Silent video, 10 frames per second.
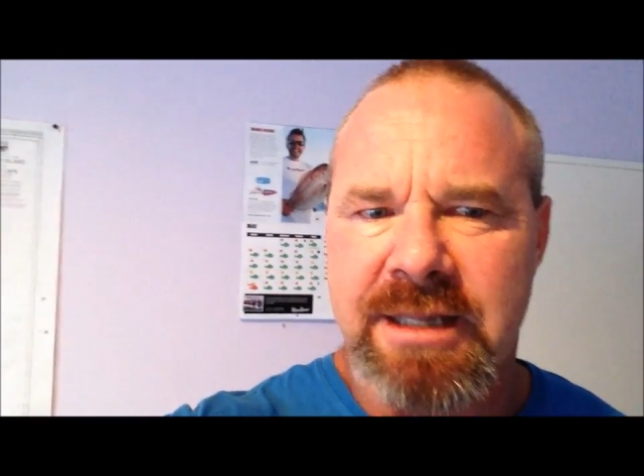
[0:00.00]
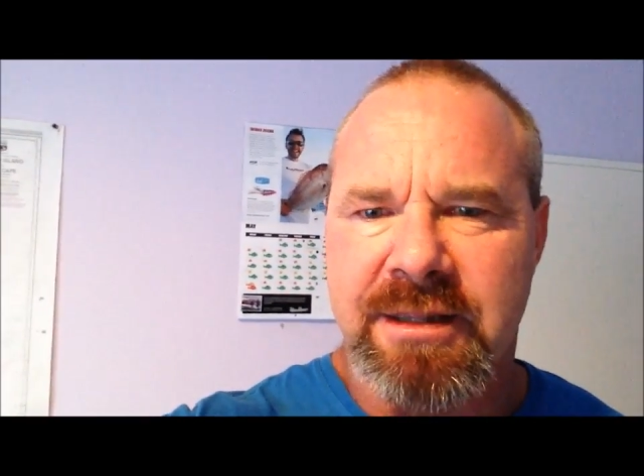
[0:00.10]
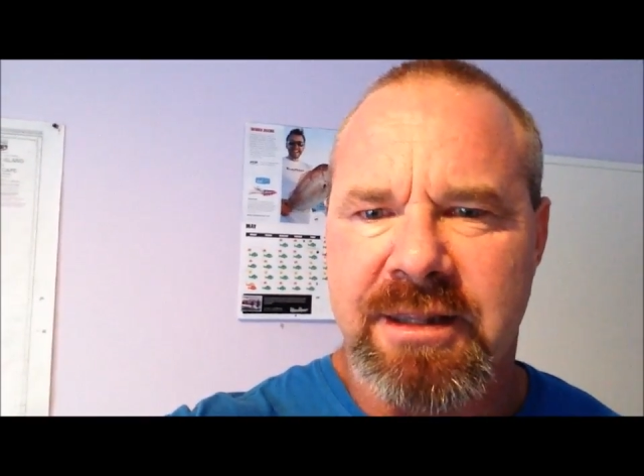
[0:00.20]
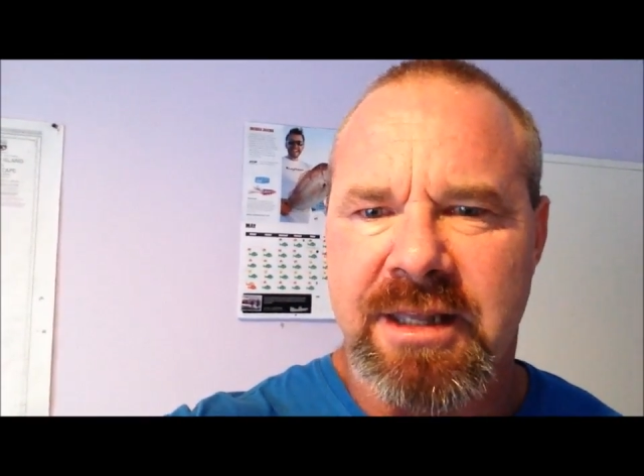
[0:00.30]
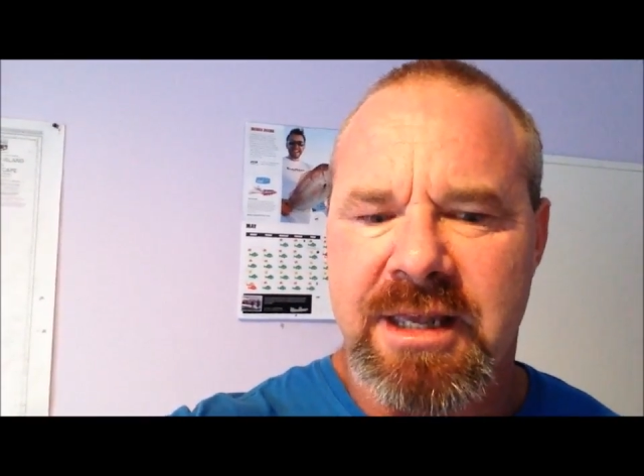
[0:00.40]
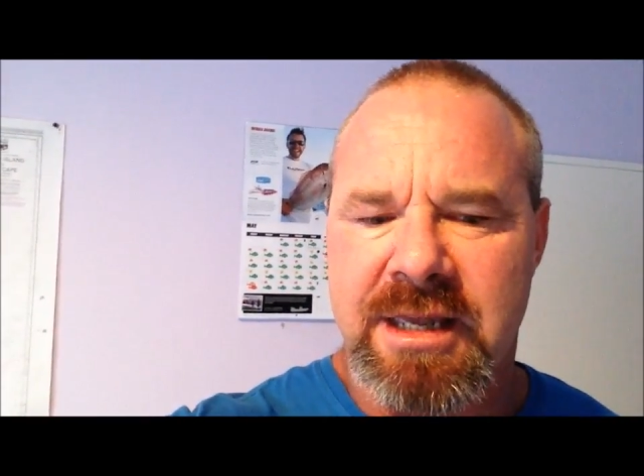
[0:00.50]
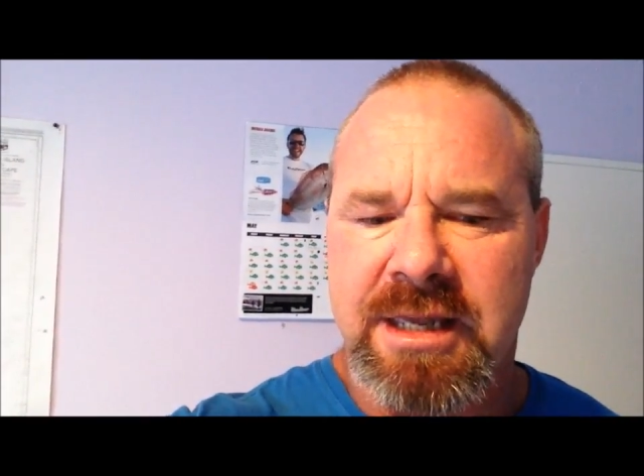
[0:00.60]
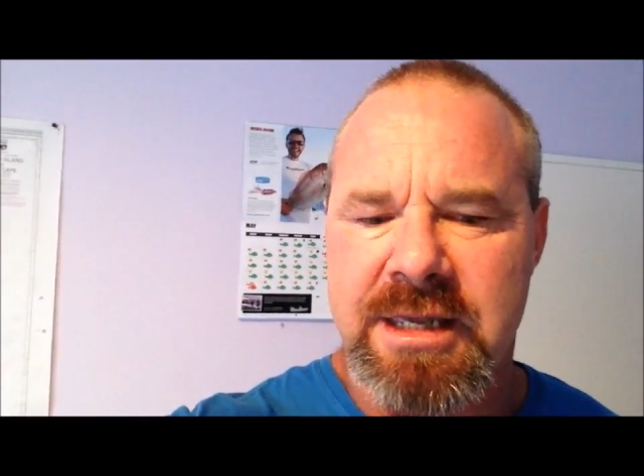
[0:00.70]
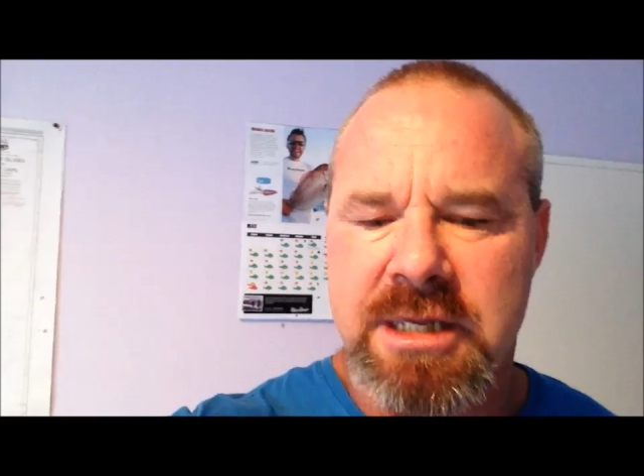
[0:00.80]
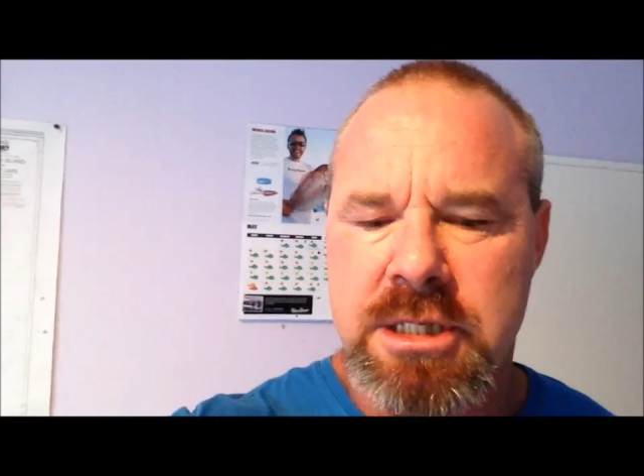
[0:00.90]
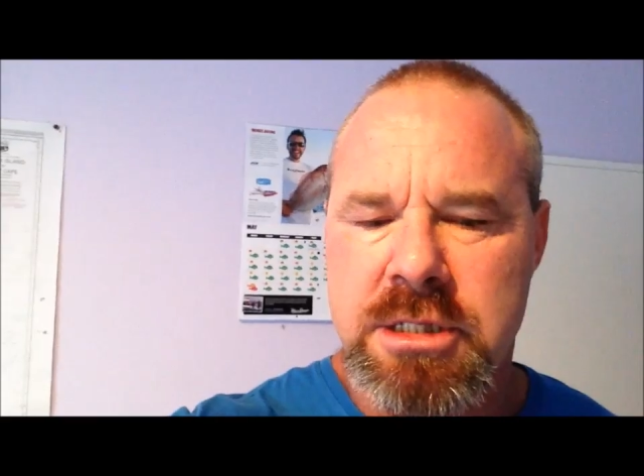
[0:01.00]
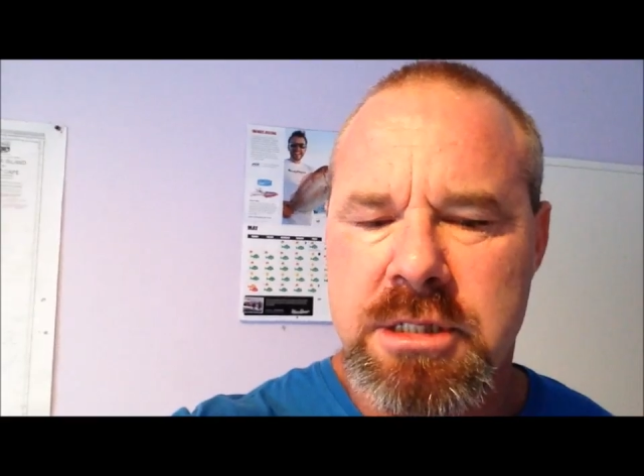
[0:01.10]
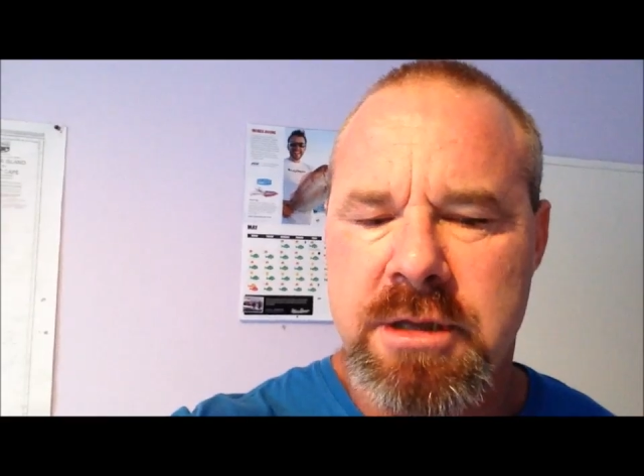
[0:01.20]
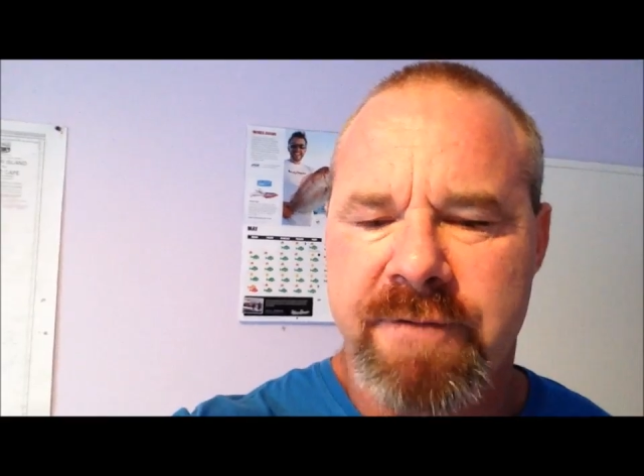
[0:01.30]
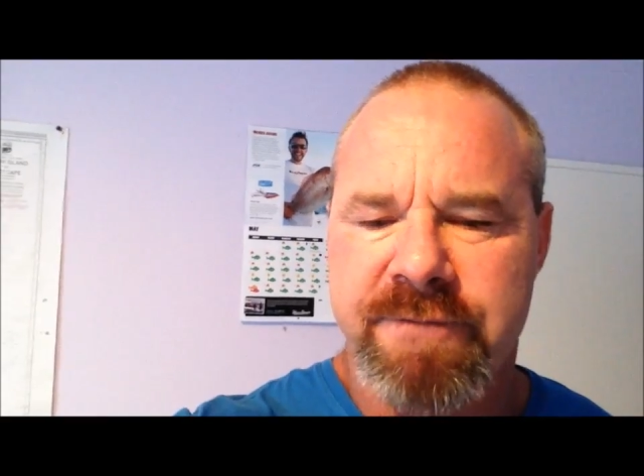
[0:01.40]

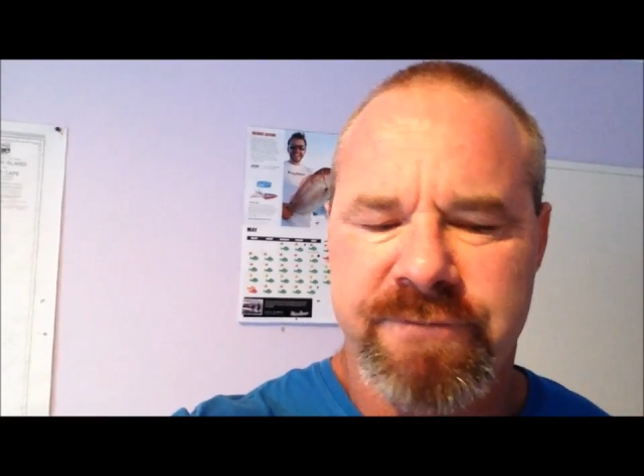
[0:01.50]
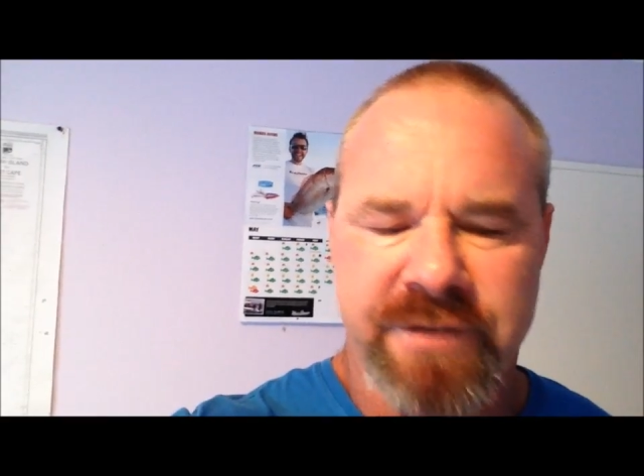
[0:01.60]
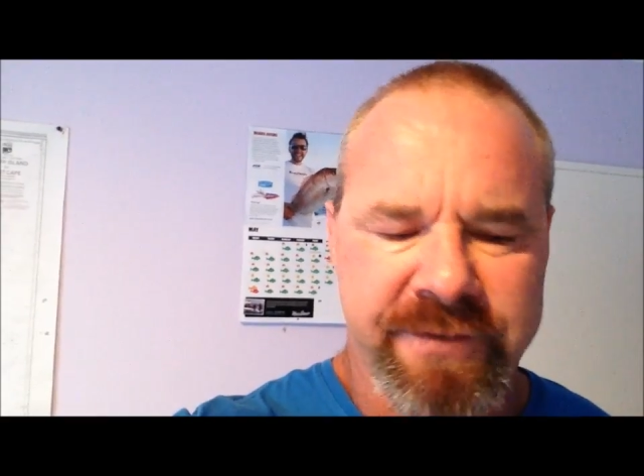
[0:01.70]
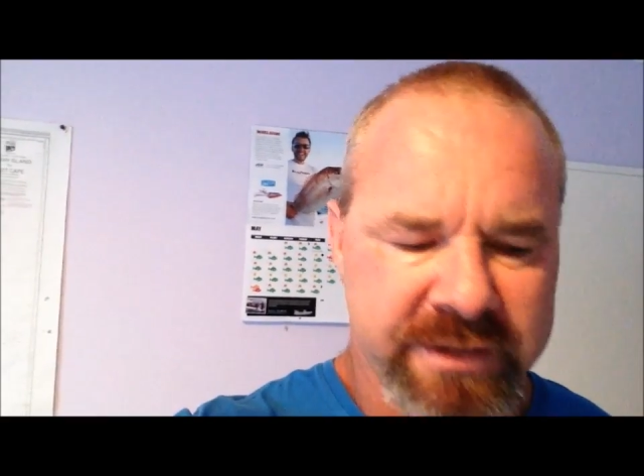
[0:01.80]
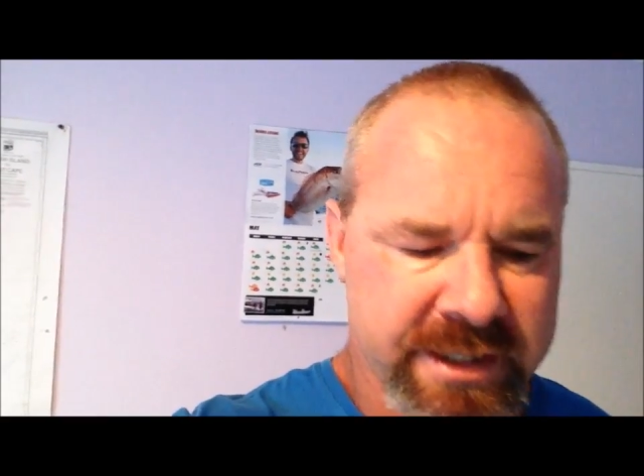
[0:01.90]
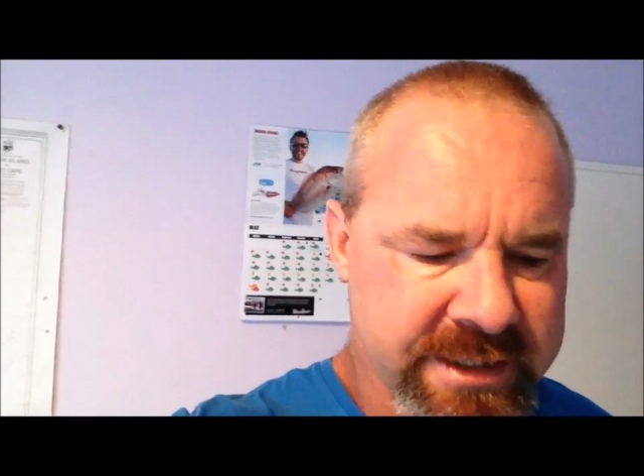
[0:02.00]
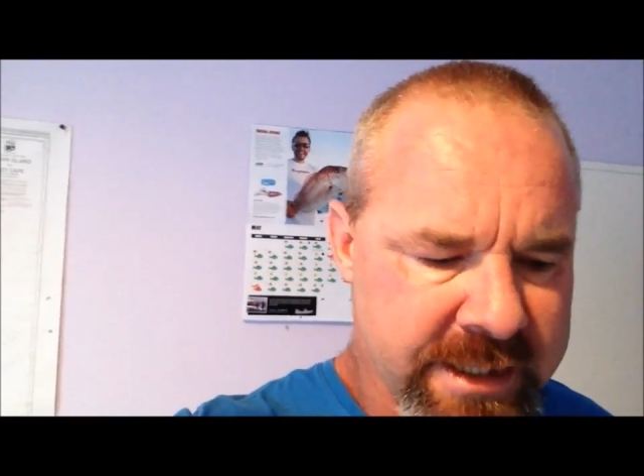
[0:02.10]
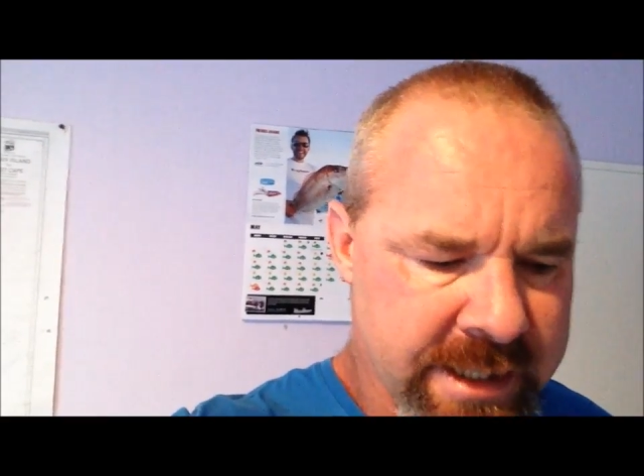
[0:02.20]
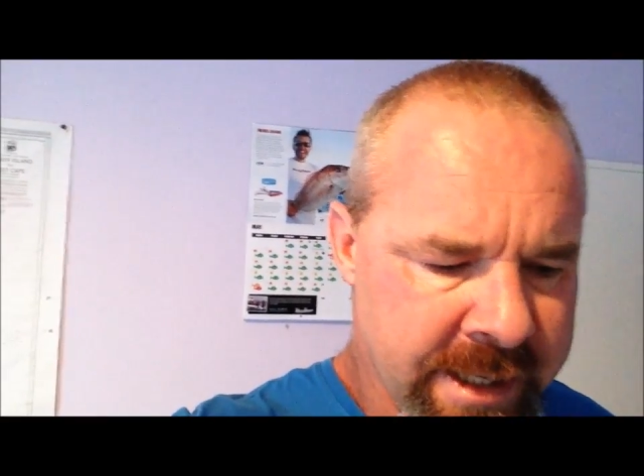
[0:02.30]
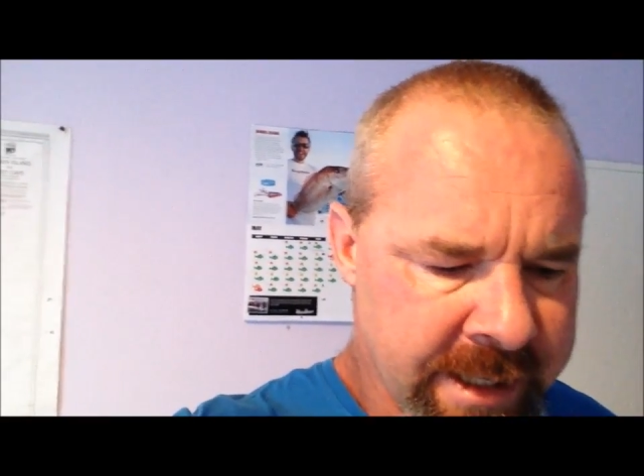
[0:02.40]
the 5th, is it?